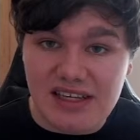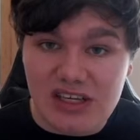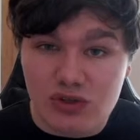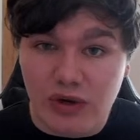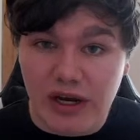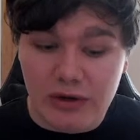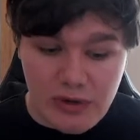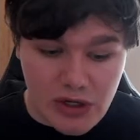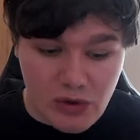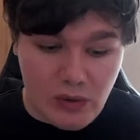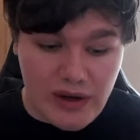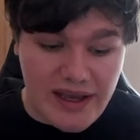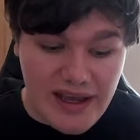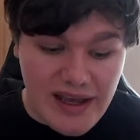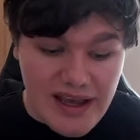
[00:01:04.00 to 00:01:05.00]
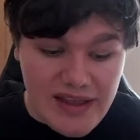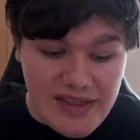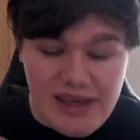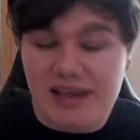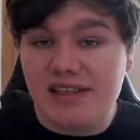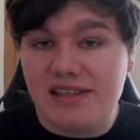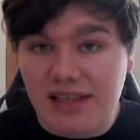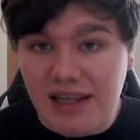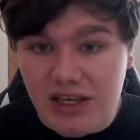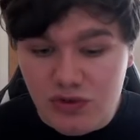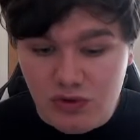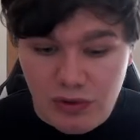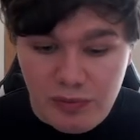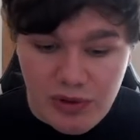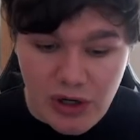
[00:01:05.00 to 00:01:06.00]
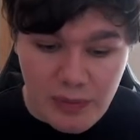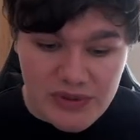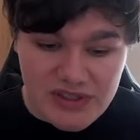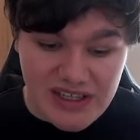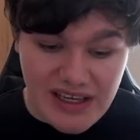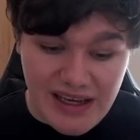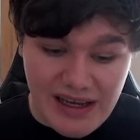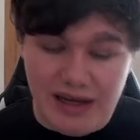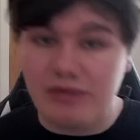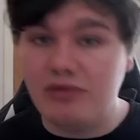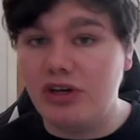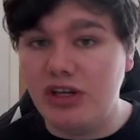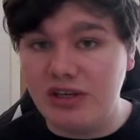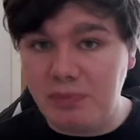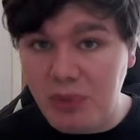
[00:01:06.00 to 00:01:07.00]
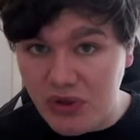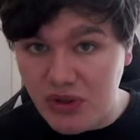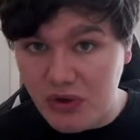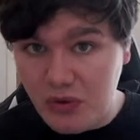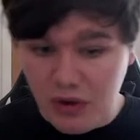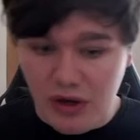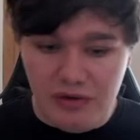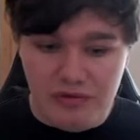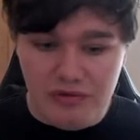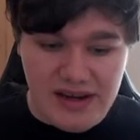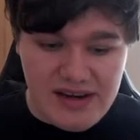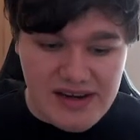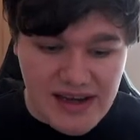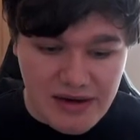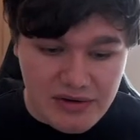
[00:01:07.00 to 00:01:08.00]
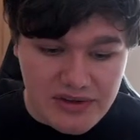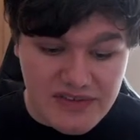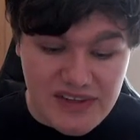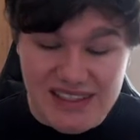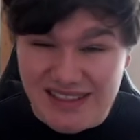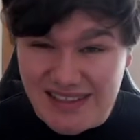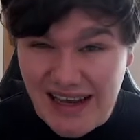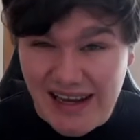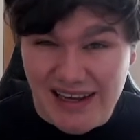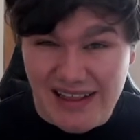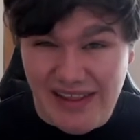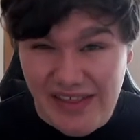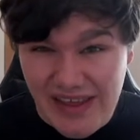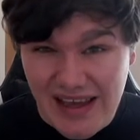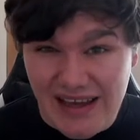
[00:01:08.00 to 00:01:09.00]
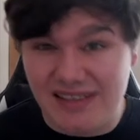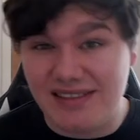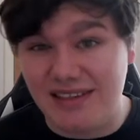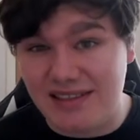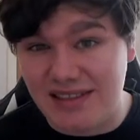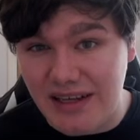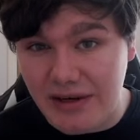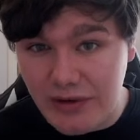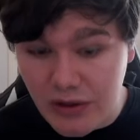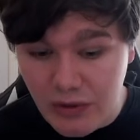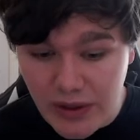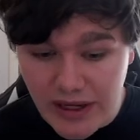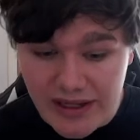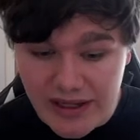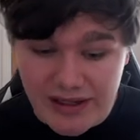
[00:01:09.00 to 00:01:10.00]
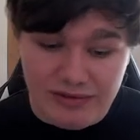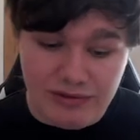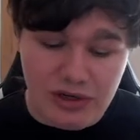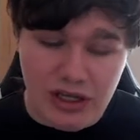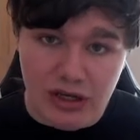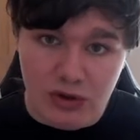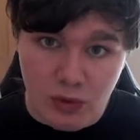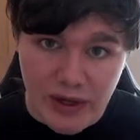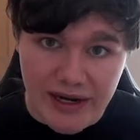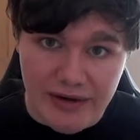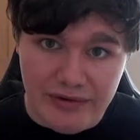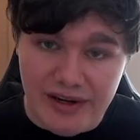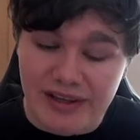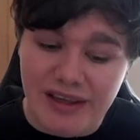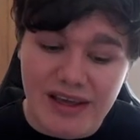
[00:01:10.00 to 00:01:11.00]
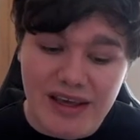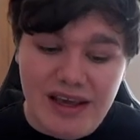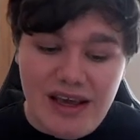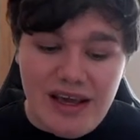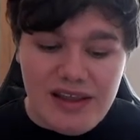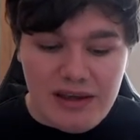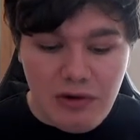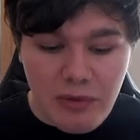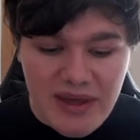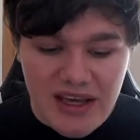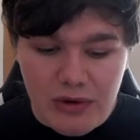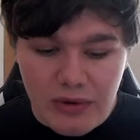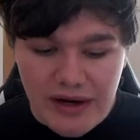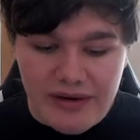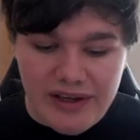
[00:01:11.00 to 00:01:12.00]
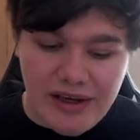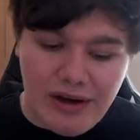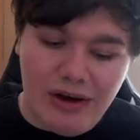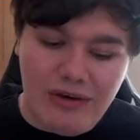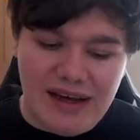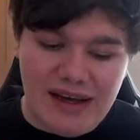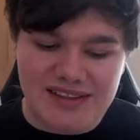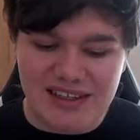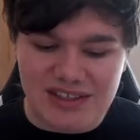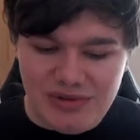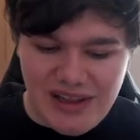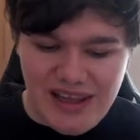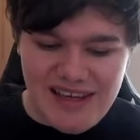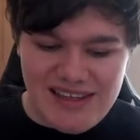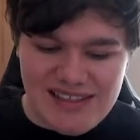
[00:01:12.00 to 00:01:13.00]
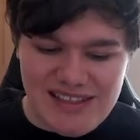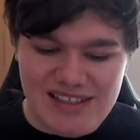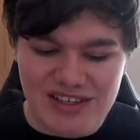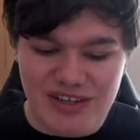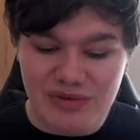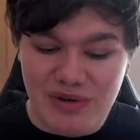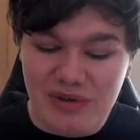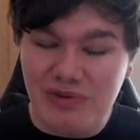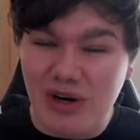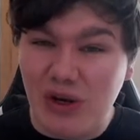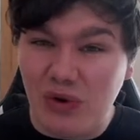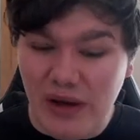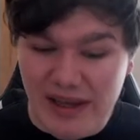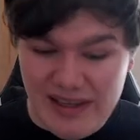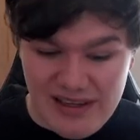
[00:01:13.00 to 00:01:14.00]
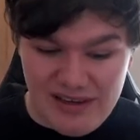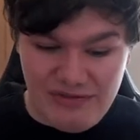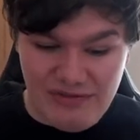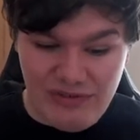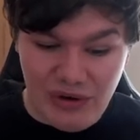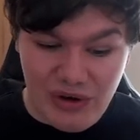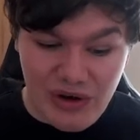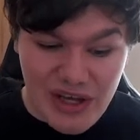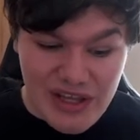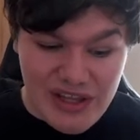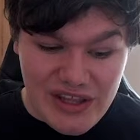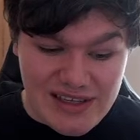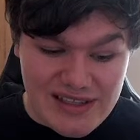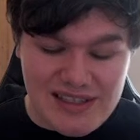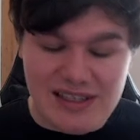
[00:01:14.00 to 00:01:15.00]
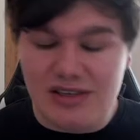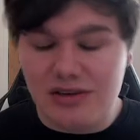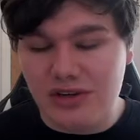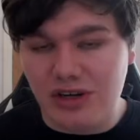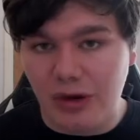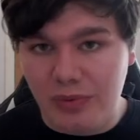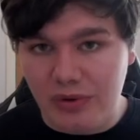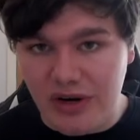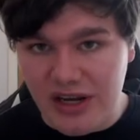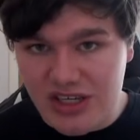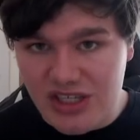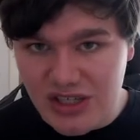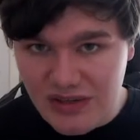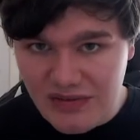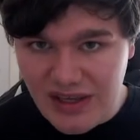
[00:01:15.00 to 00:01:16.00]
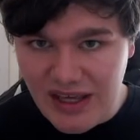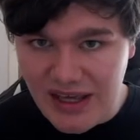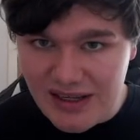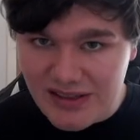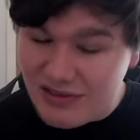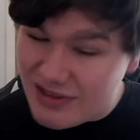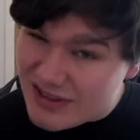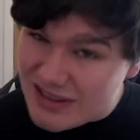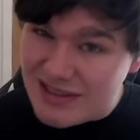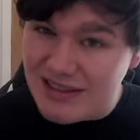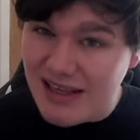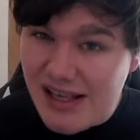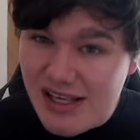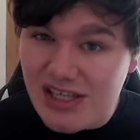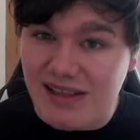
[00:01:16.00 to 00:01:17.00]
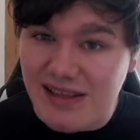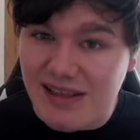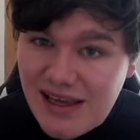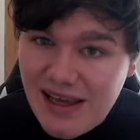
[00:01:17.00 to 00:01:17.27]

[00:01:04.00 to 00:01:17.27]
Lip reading: trying to acquire the intellectual property, and I'm going to put the quote right now is exactly the assets they're acquiring. They will be acquiring all assets relating to and required for the continued operation of KIK. So it's essentially